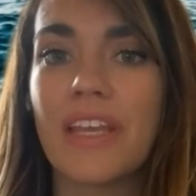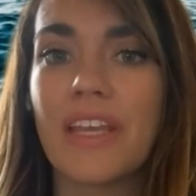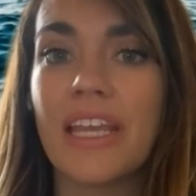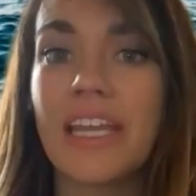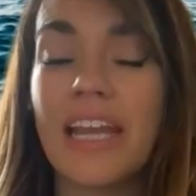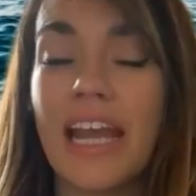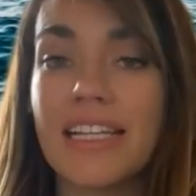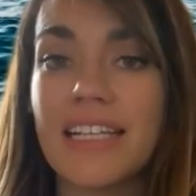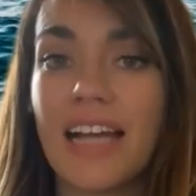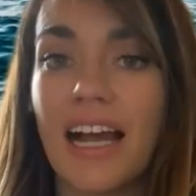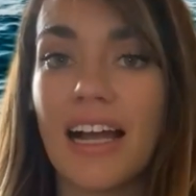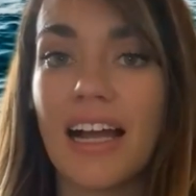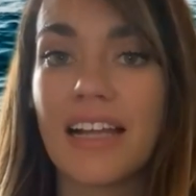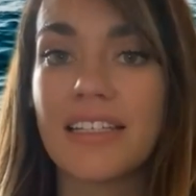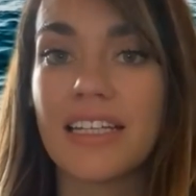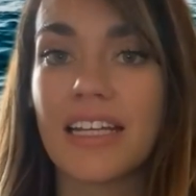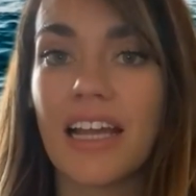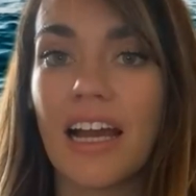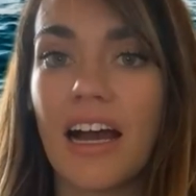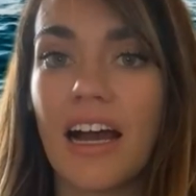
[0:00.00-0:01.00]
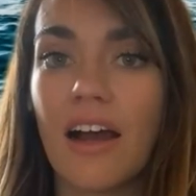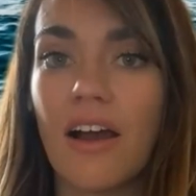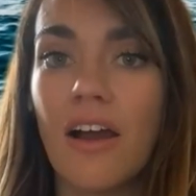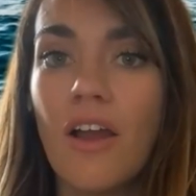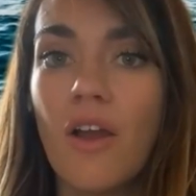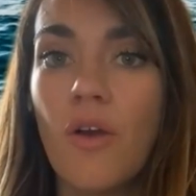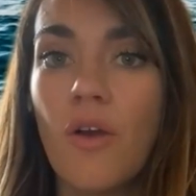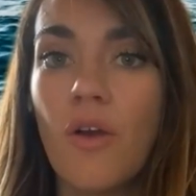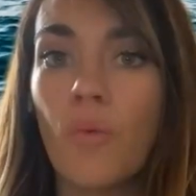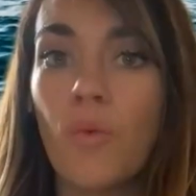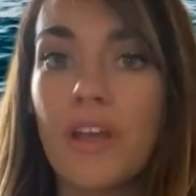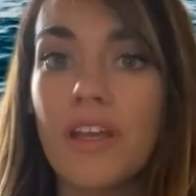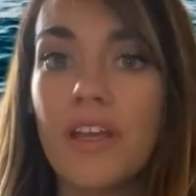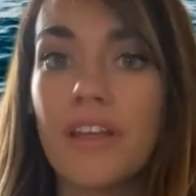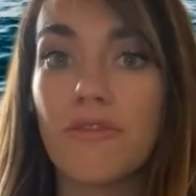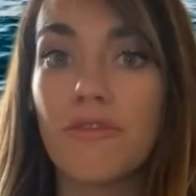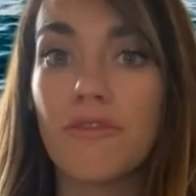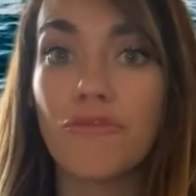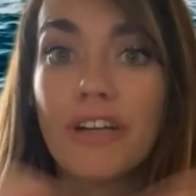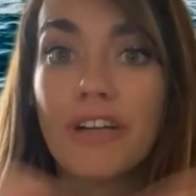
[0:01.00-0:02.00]
Antarctica,
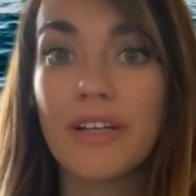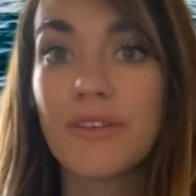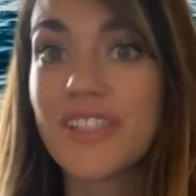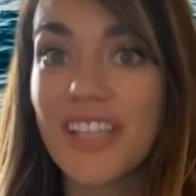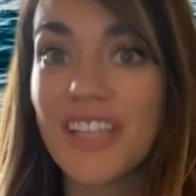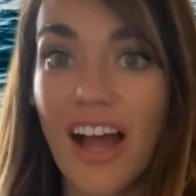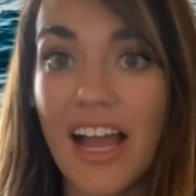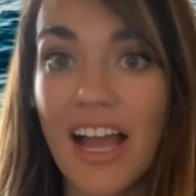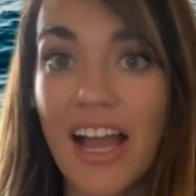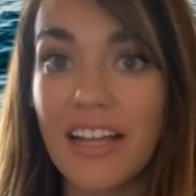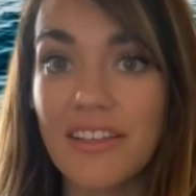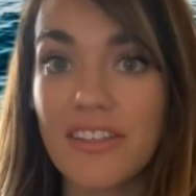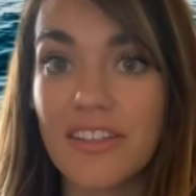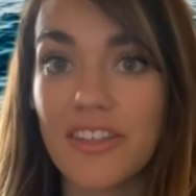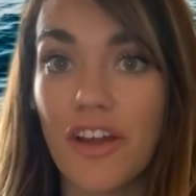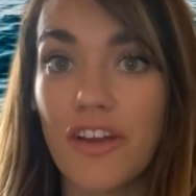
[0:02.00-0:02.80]
with real science.